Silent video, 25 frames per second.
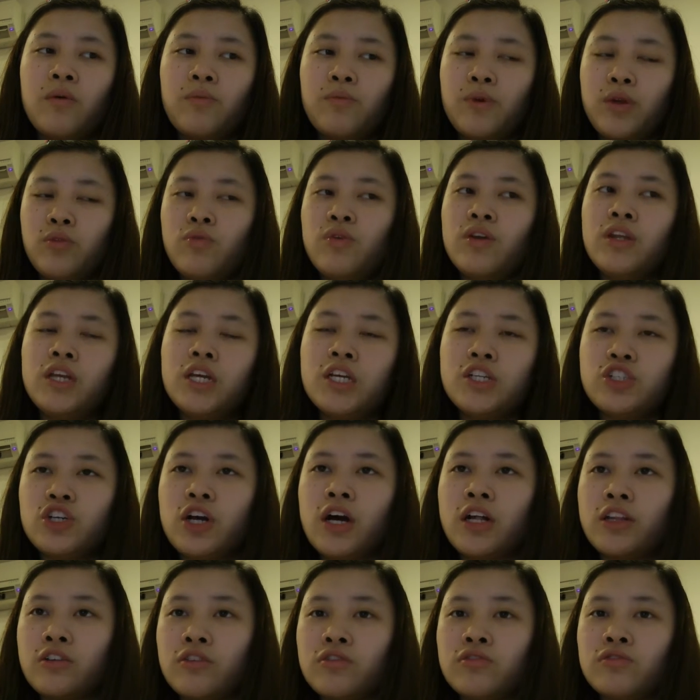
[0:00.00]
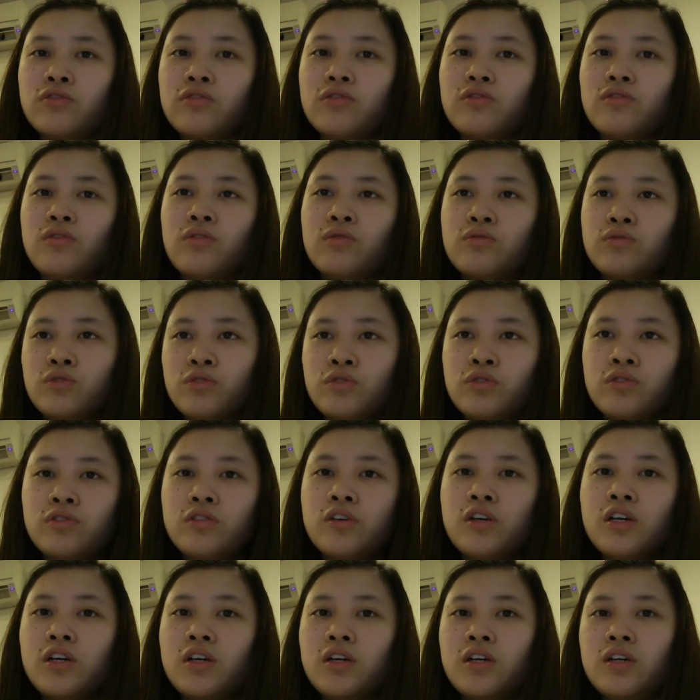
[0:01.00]
between each other also.
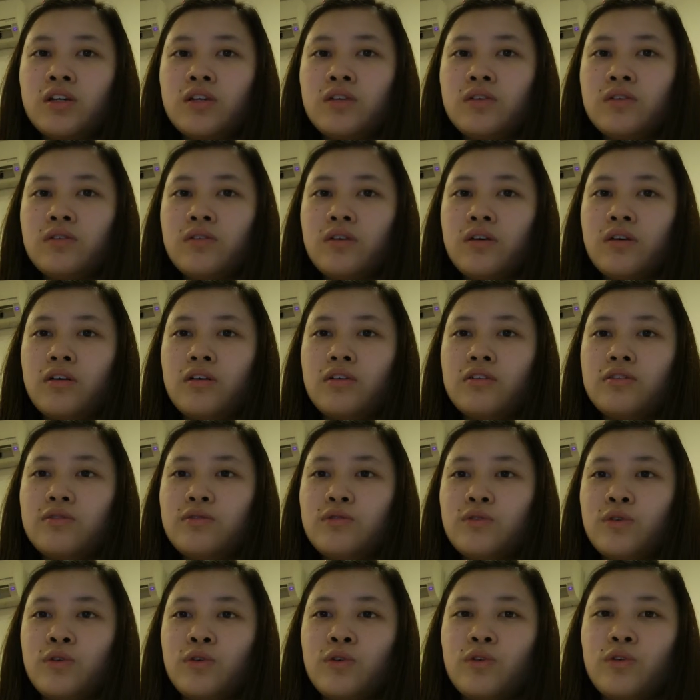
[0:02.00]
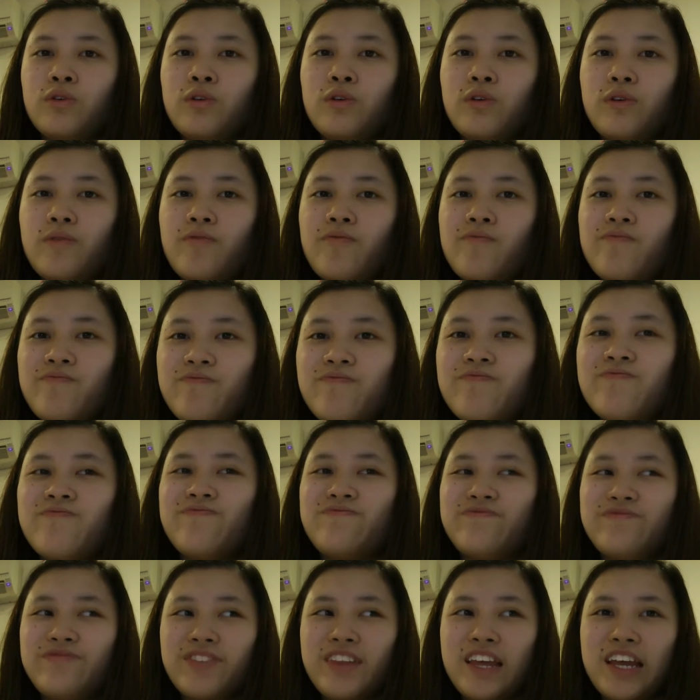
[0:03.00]
So
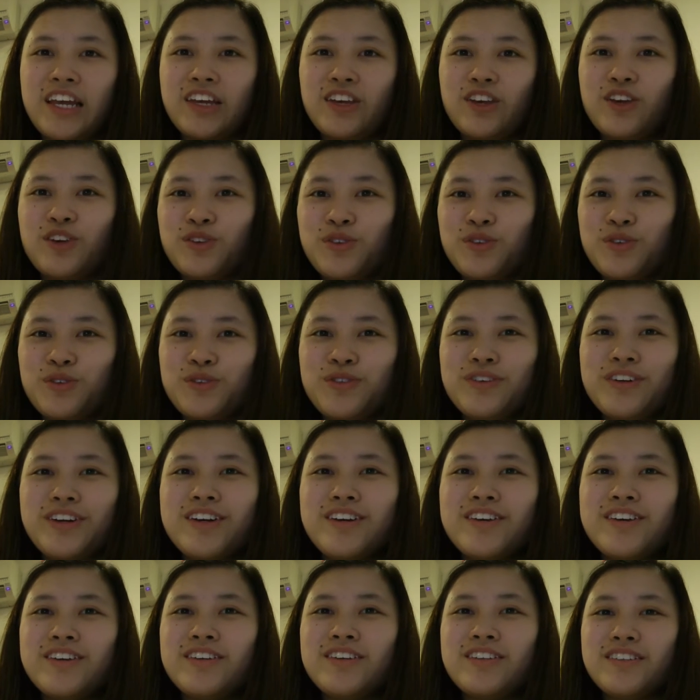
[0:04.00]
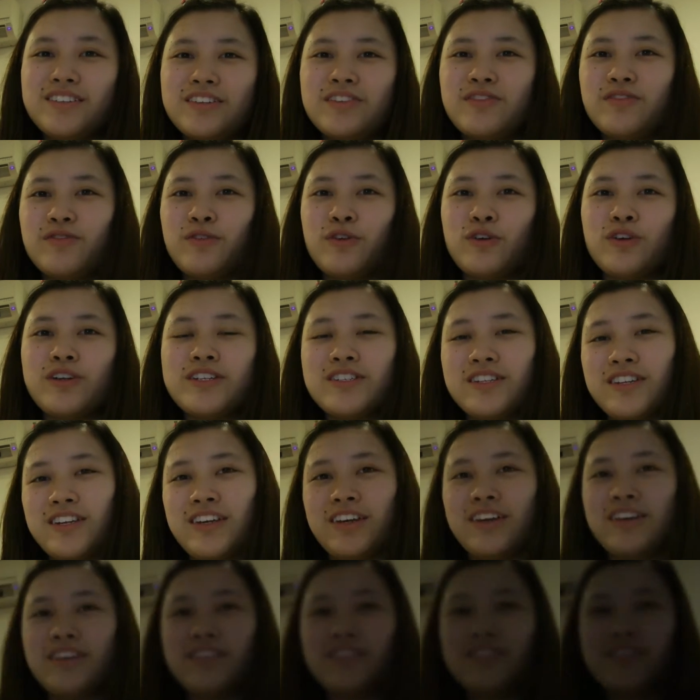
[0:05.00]
thank you for
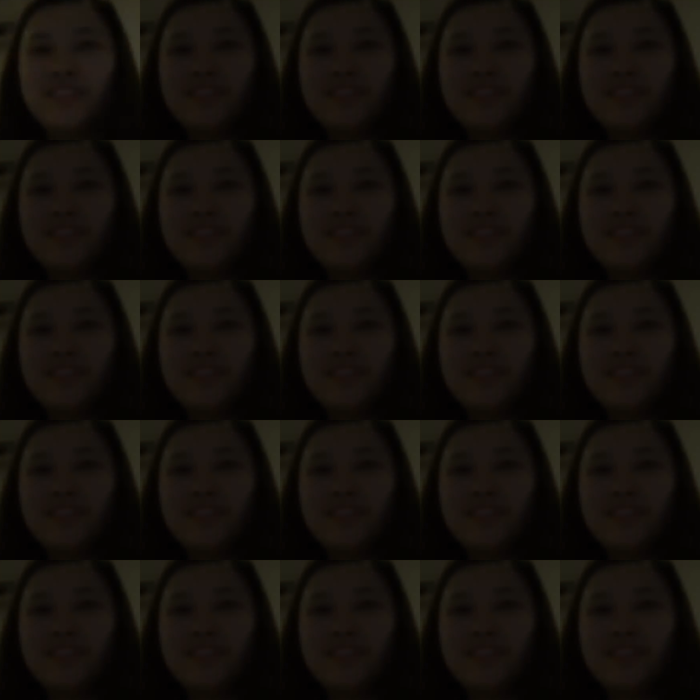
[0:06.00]
listening.